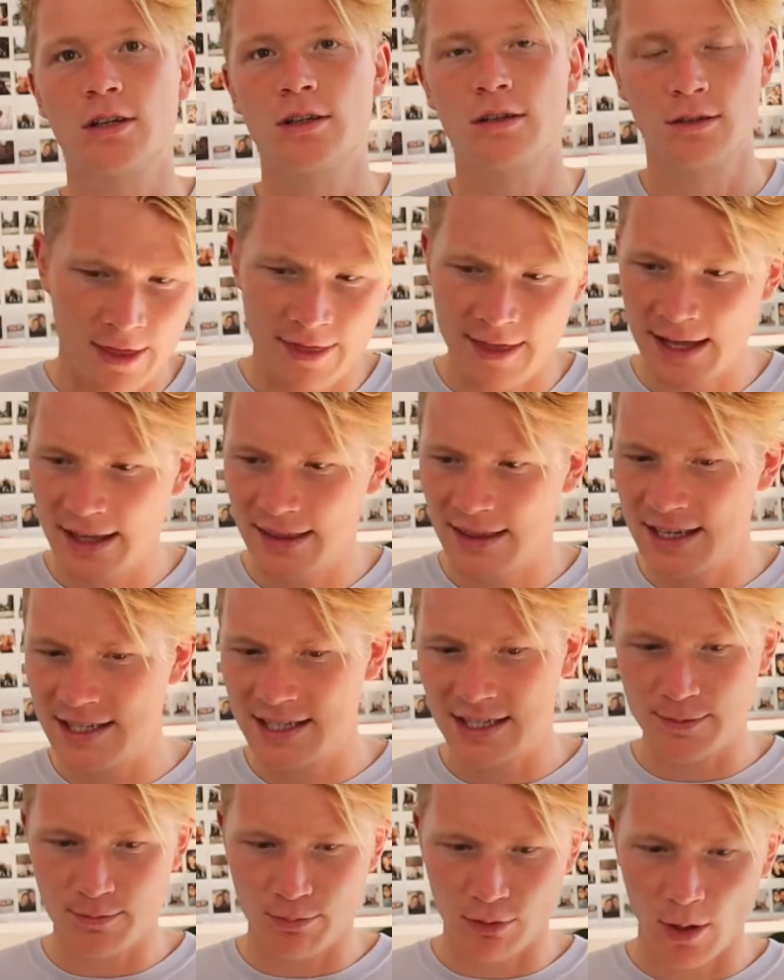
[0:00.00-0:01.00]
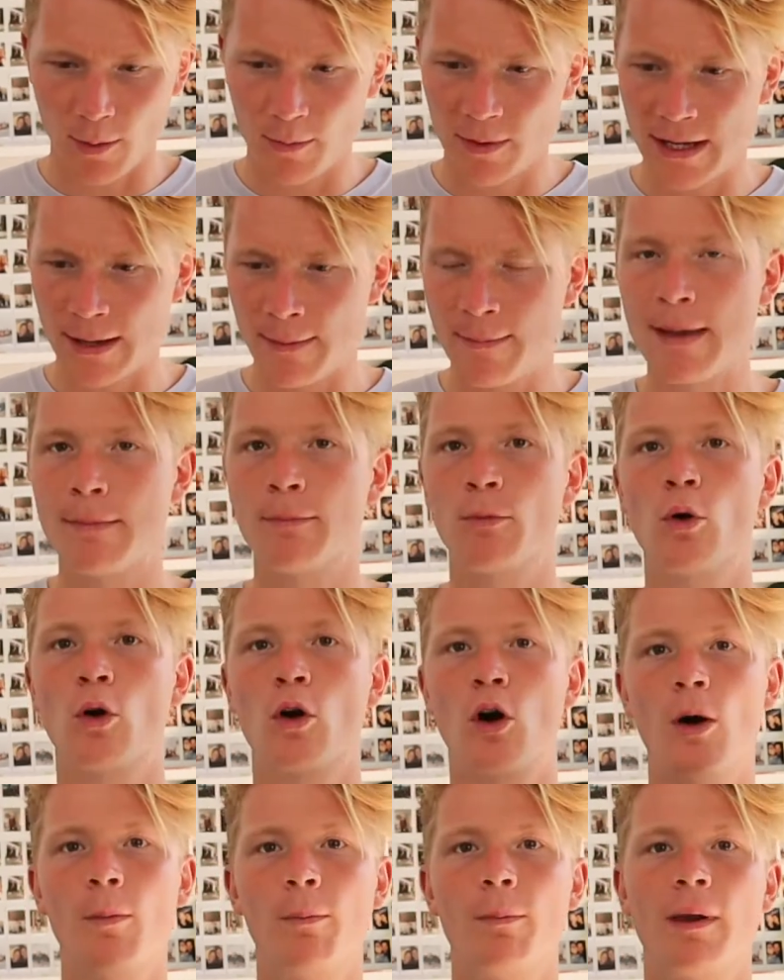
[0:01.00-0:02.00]
I think this is probably a bit more
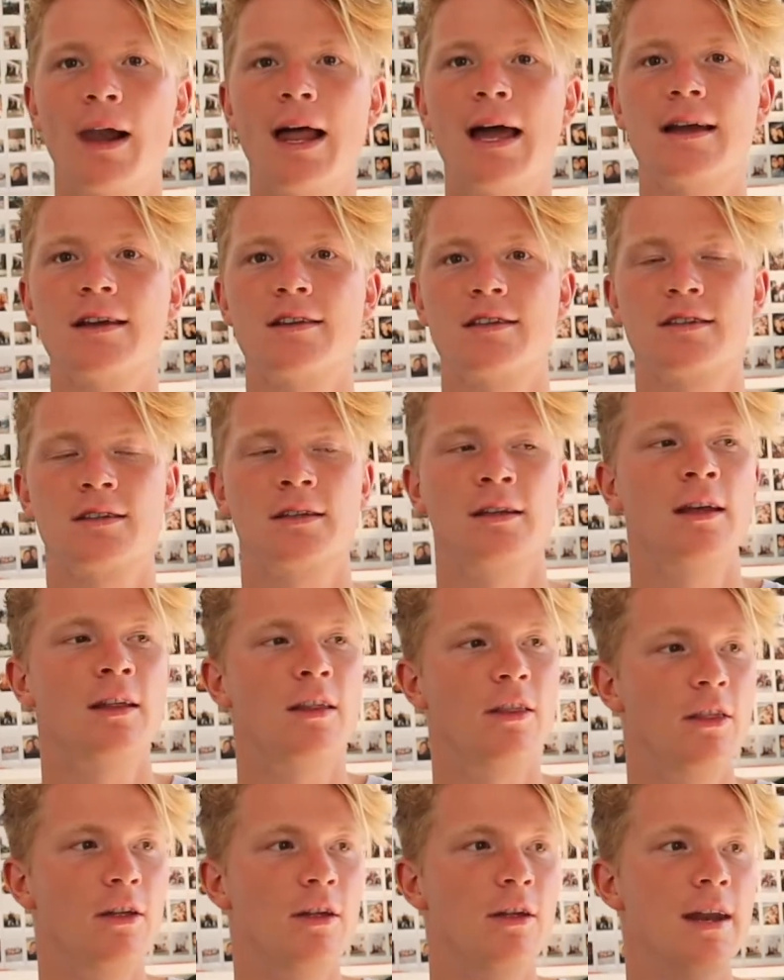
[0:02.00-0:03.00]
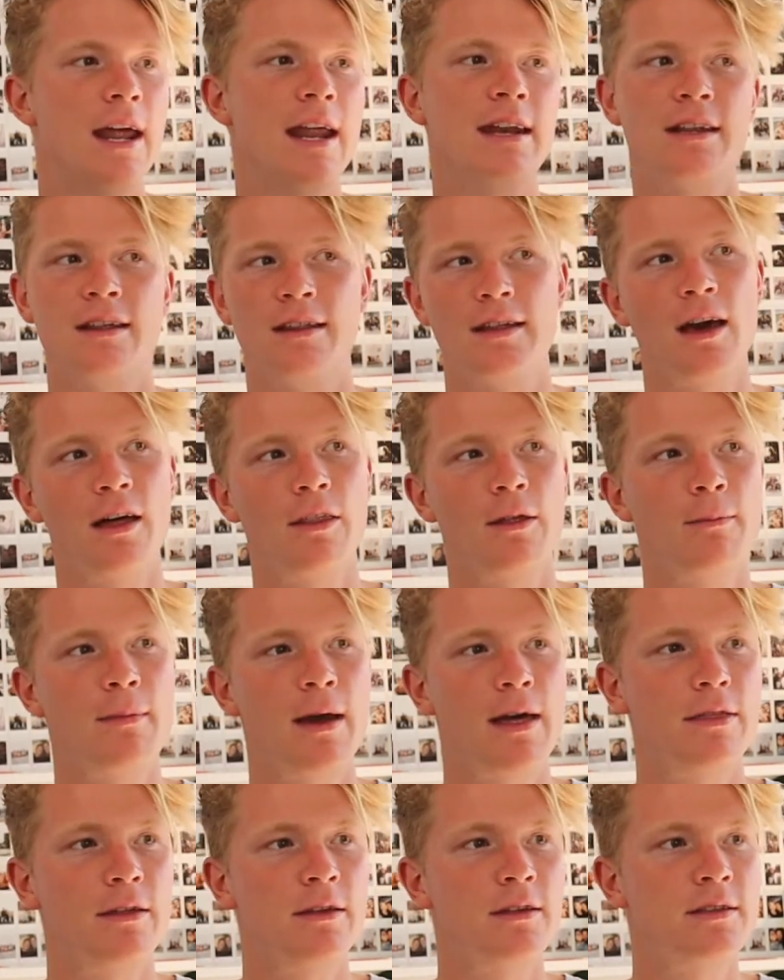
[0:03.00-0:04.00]
complex than any of the other
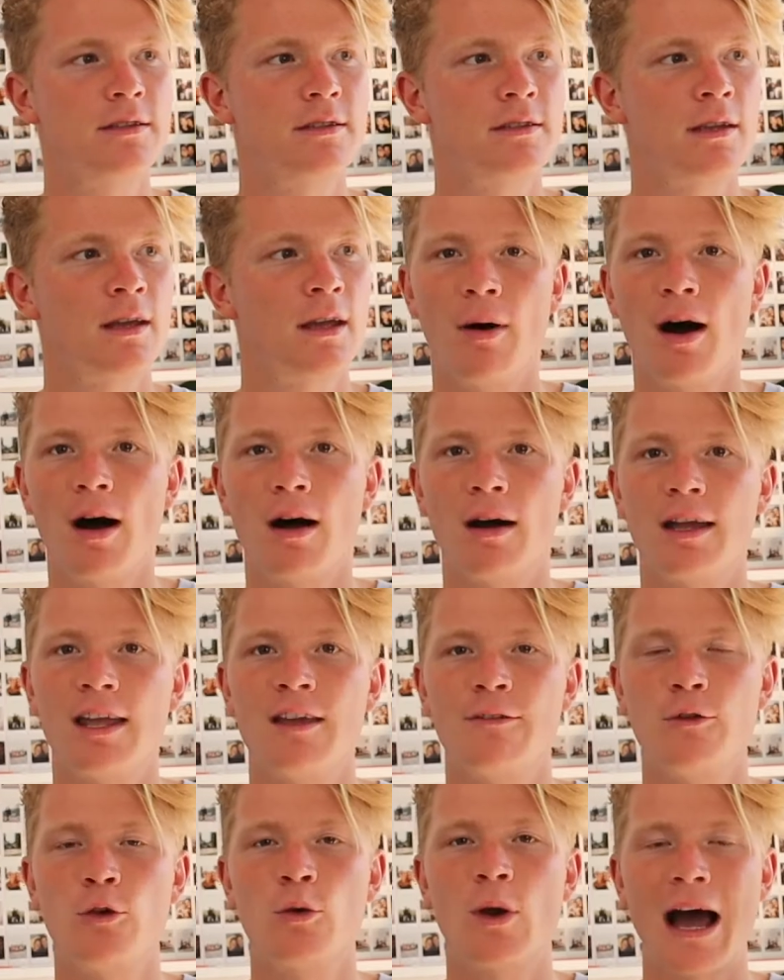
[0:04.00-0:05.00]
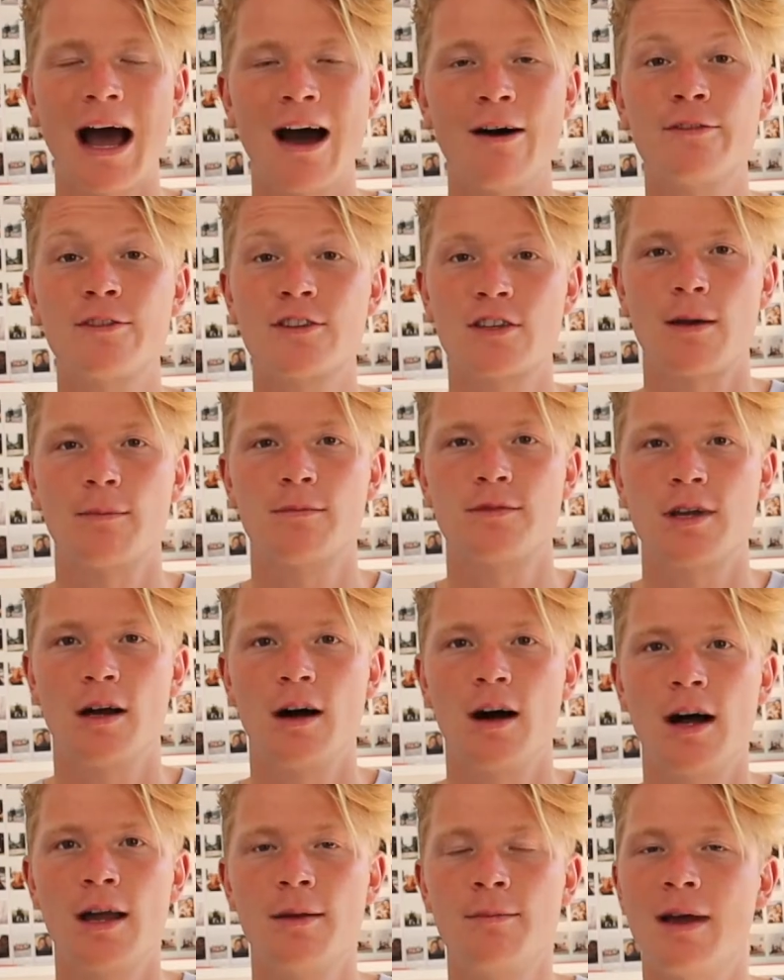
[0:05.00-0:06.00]
methods, but if you have some
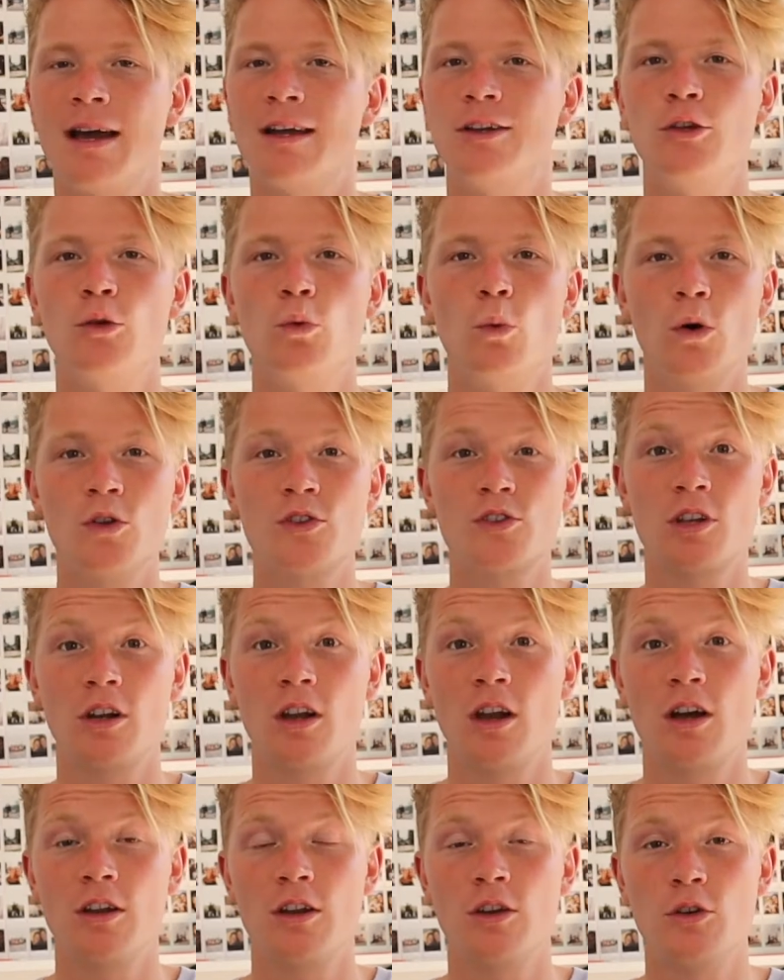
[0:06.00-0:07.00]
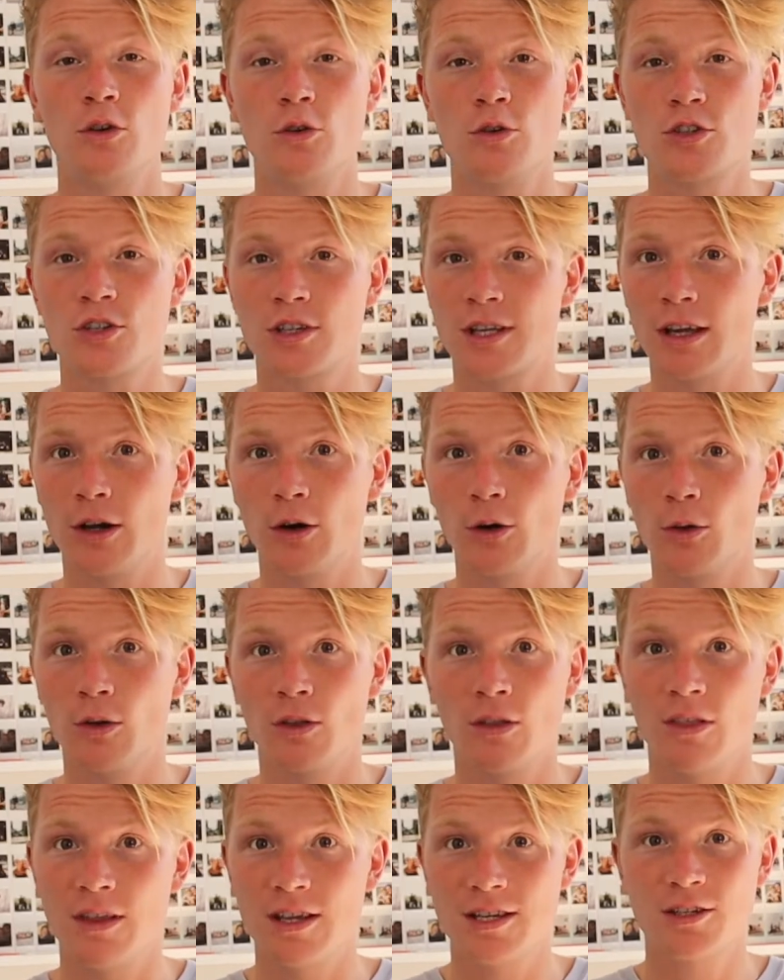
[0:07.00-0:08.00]
time and you want to learn a new
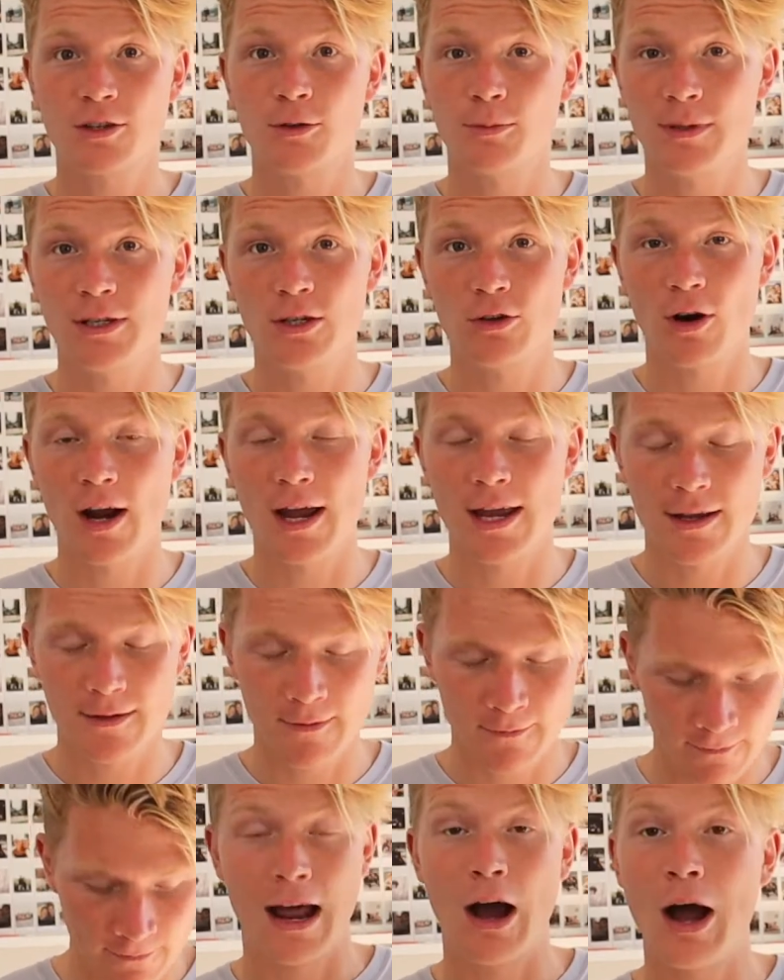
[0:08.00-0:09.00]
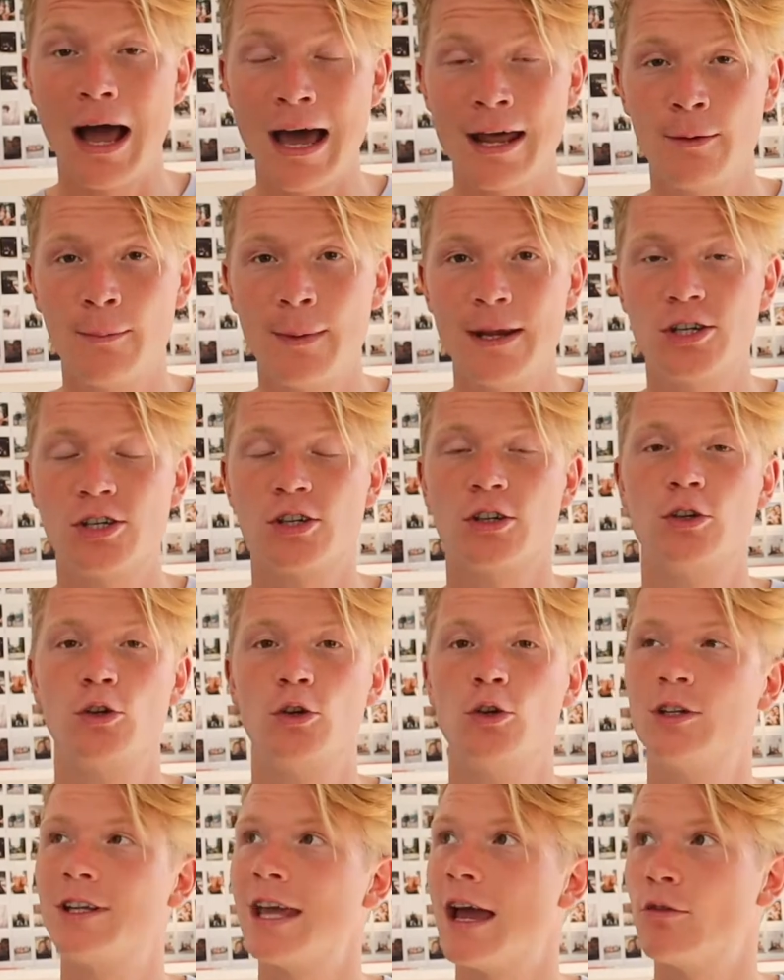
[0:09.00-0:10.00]
skill, this could be great. Now, animation
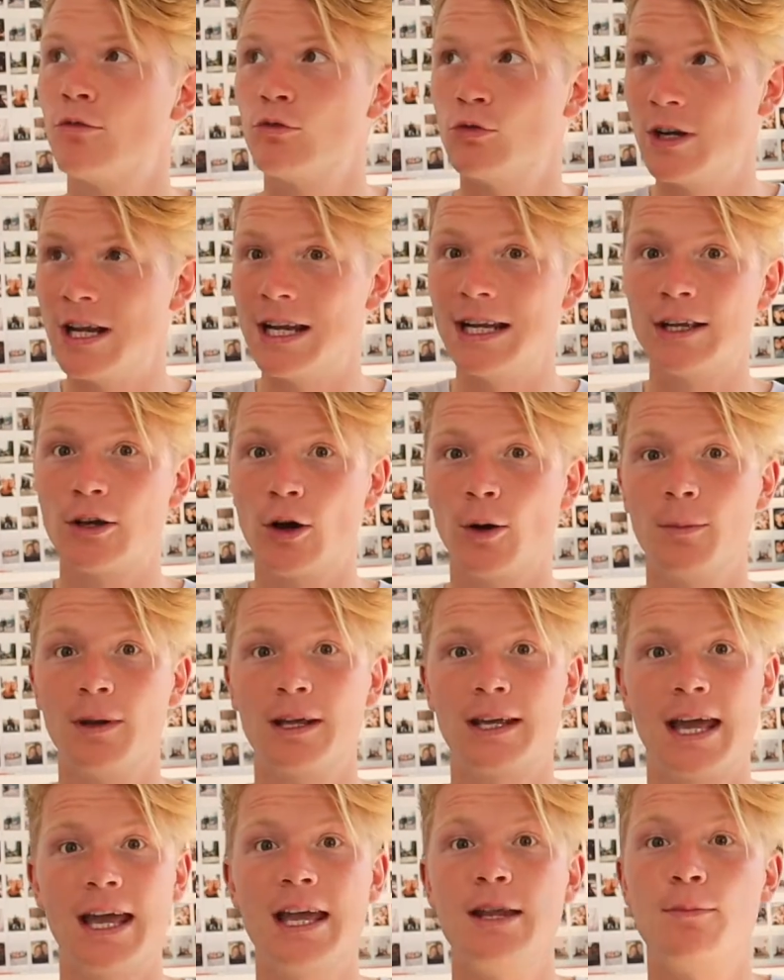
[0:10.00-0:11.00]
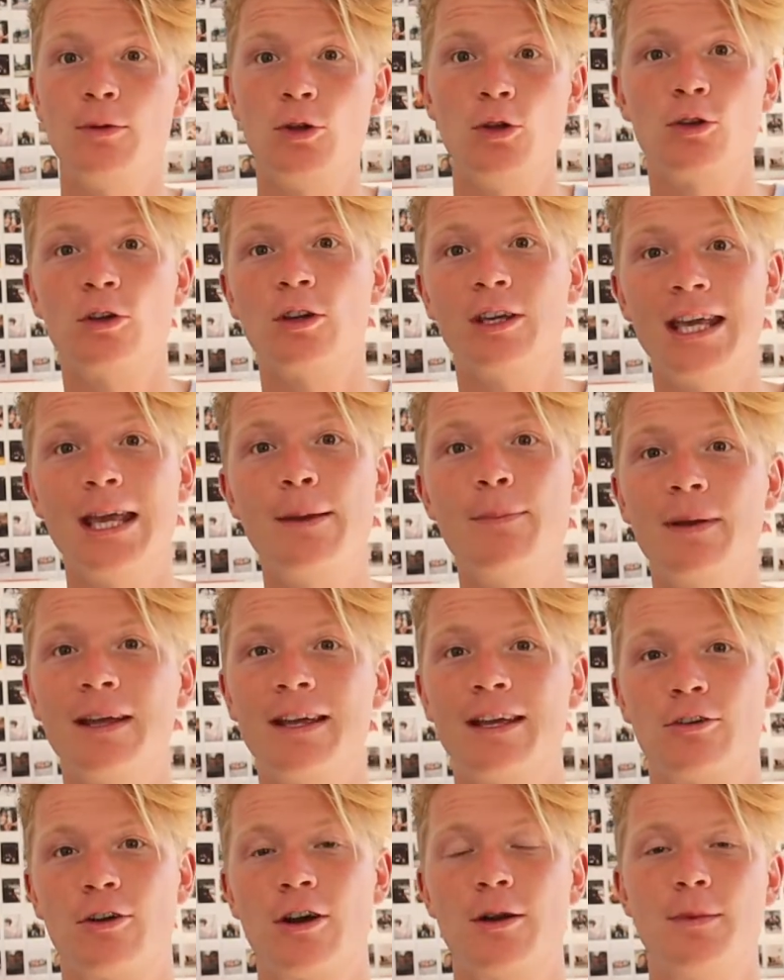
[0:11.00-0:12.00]
could get really complicated, but you can keep it
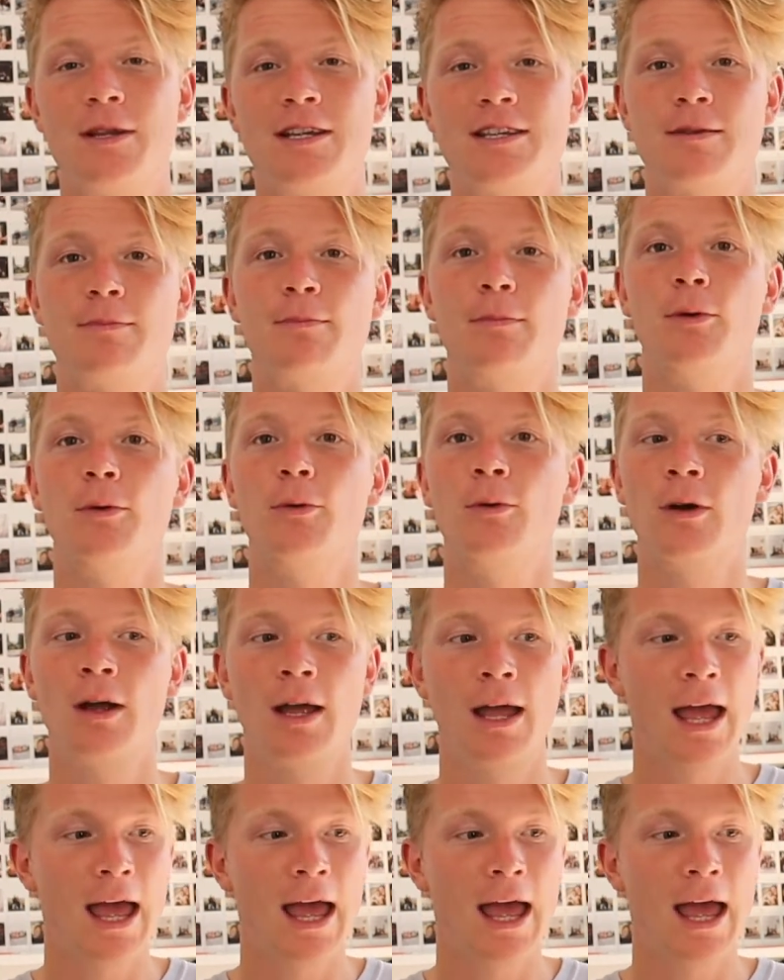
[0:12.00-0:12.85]
incredibly simple.